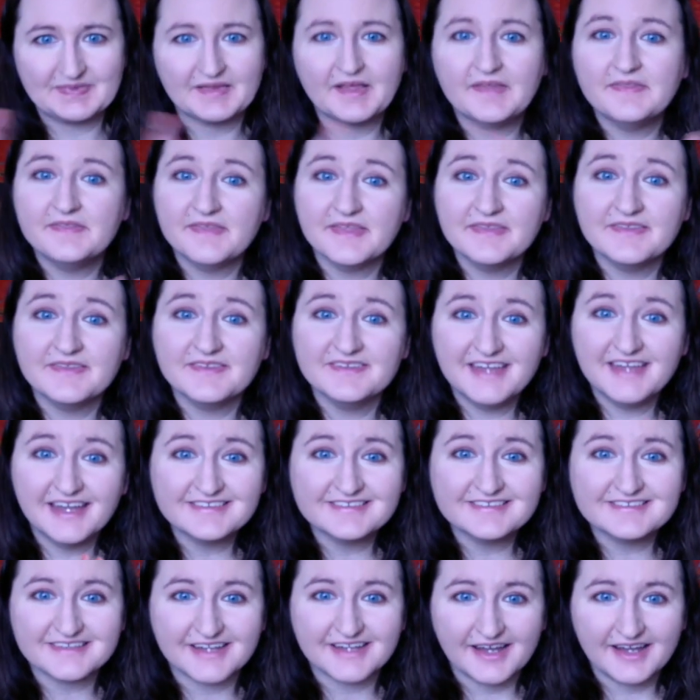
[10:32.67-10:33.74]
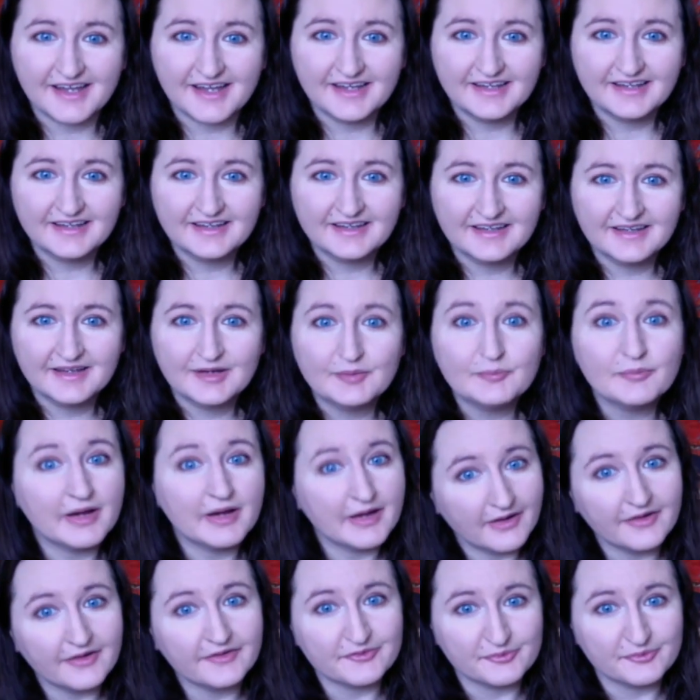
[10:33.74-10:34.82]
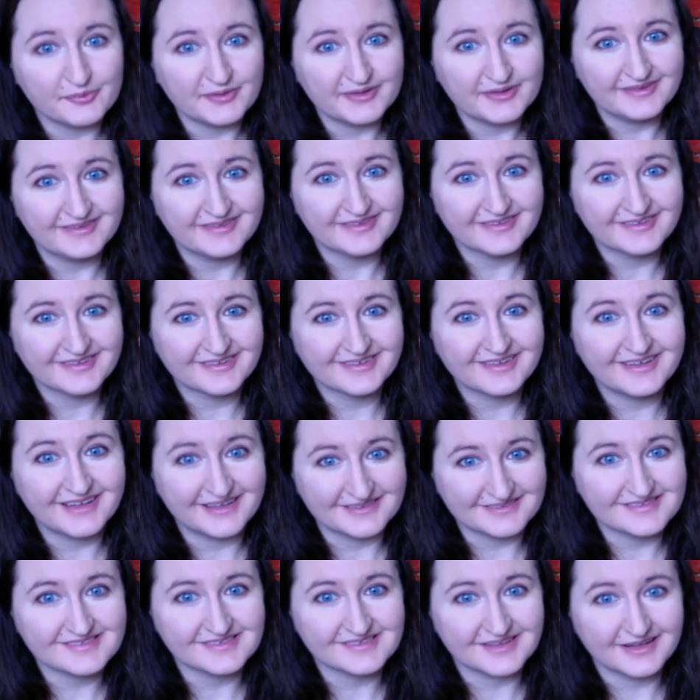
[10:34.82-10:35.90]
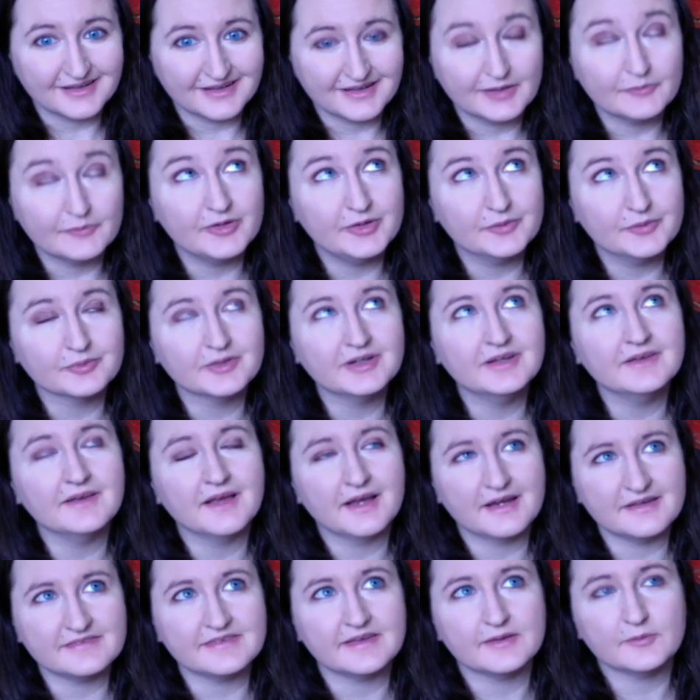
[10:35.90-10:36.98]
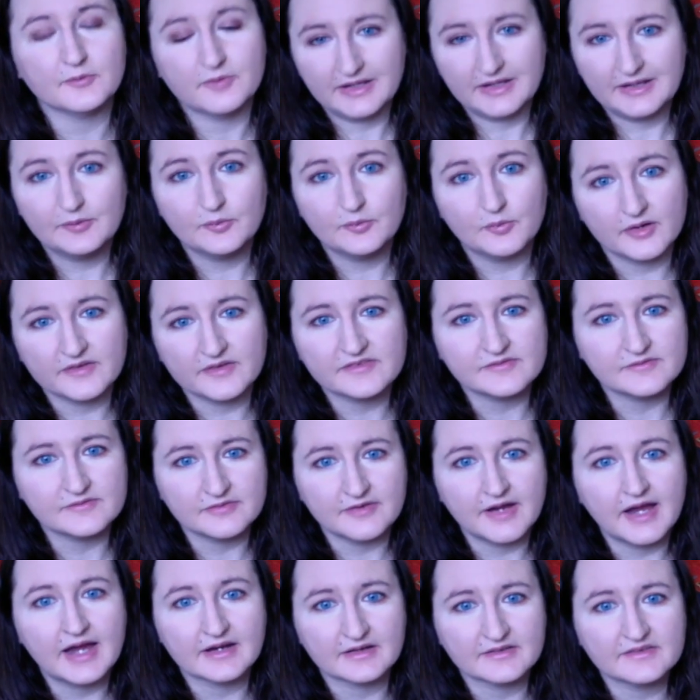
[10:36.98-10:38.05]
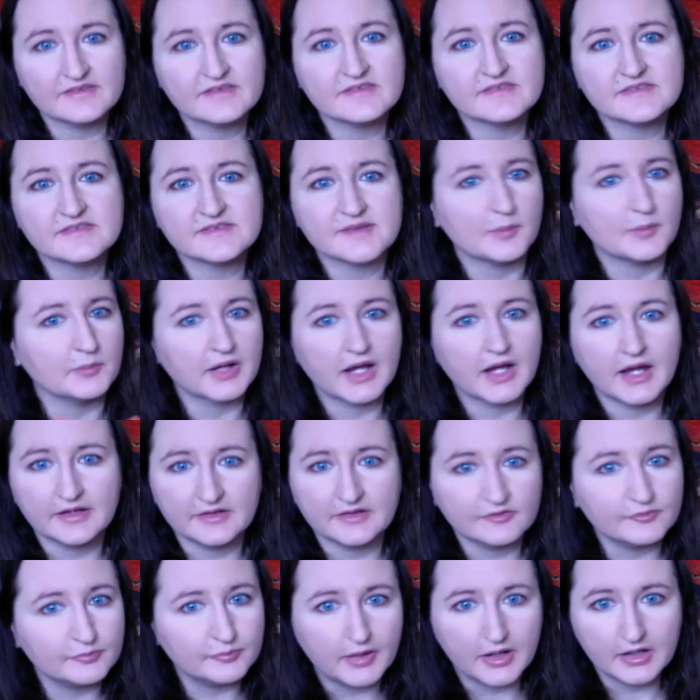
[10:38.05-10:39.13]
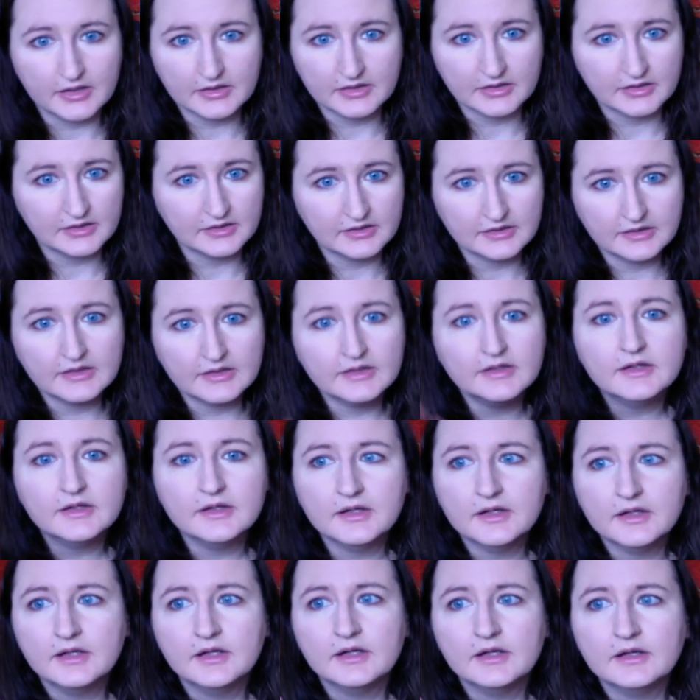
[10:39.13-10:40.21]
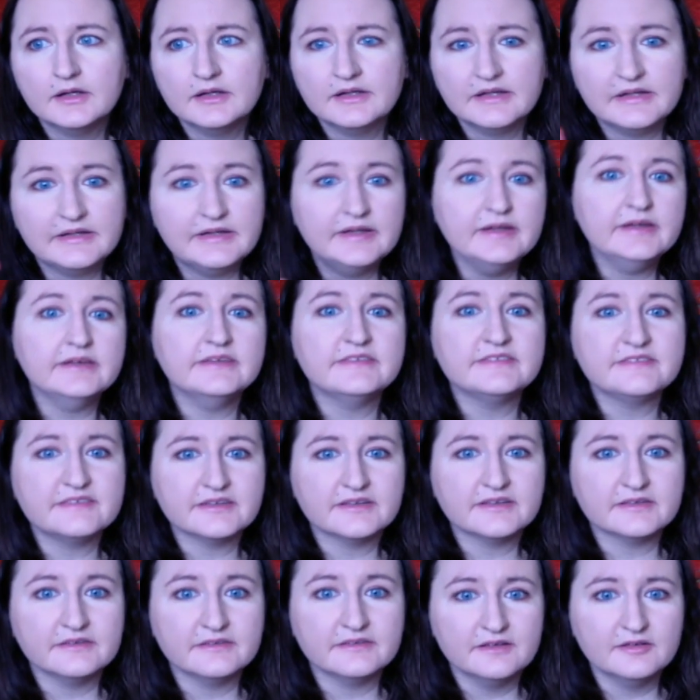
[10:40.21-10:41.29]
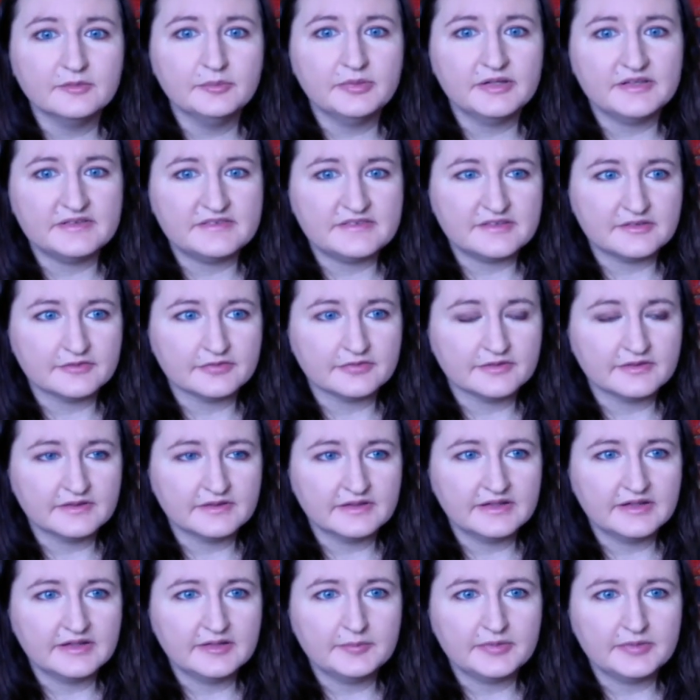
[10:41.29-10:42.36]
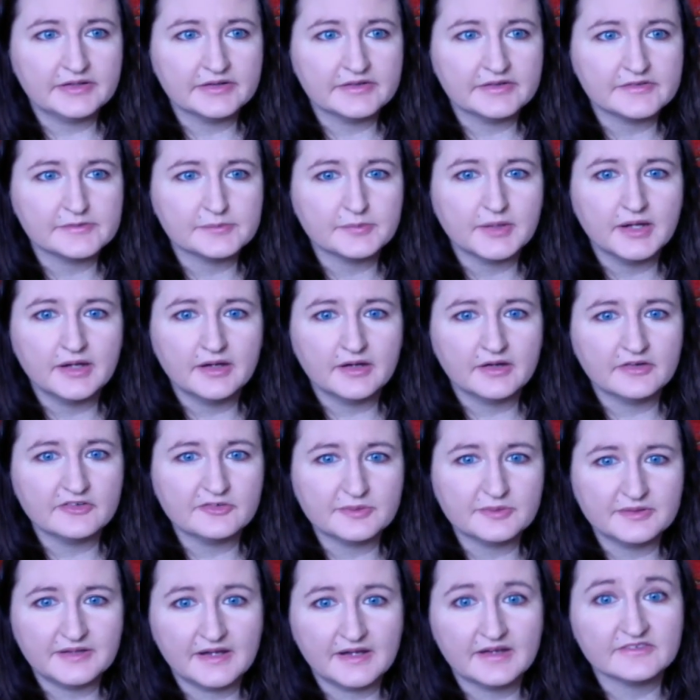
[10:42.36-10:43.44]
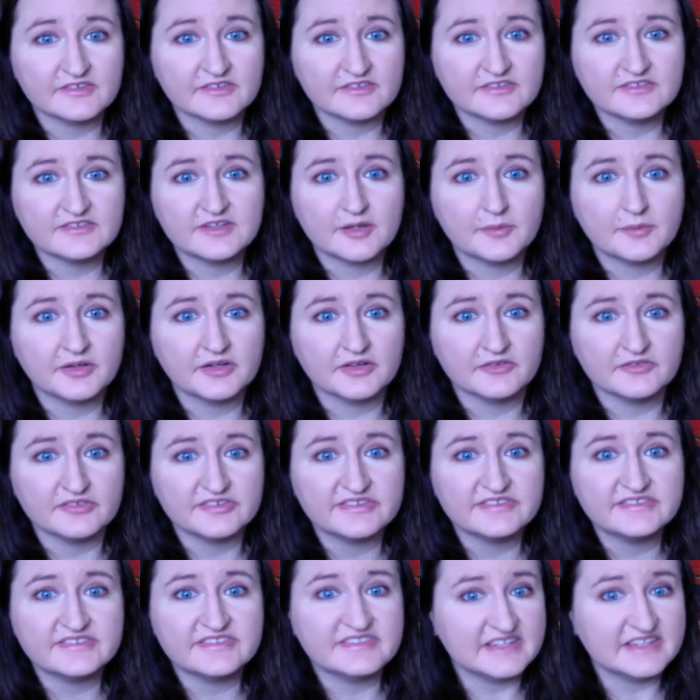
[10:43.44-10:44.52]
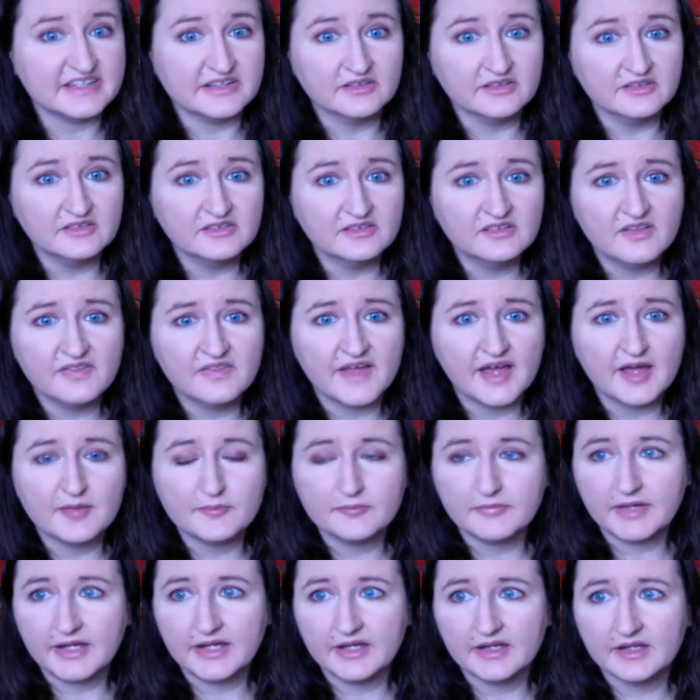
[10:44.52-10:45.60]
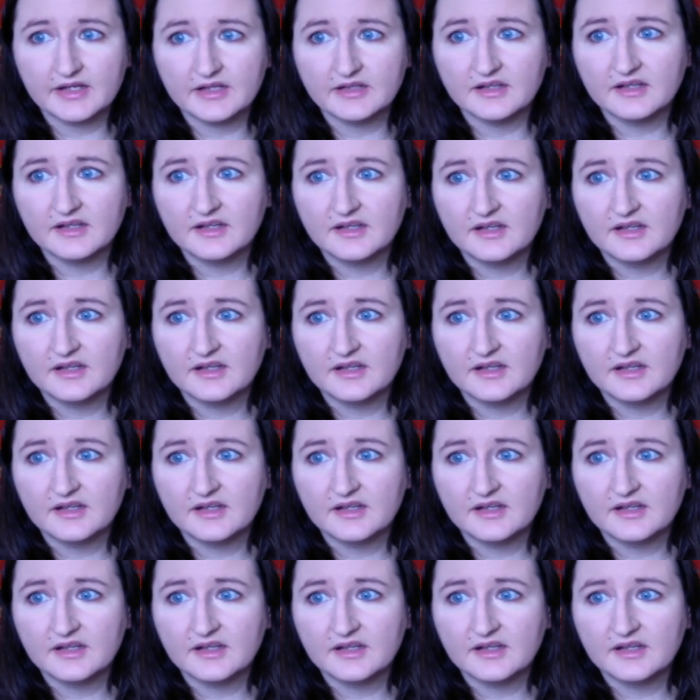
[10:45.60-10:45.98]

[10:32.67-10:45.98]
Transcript: Then the next day, my husband gets sick, and we realized that it was, in fact, some kind of bug. He gets sick a little bit differently because my husband has a stomach of steel. That man,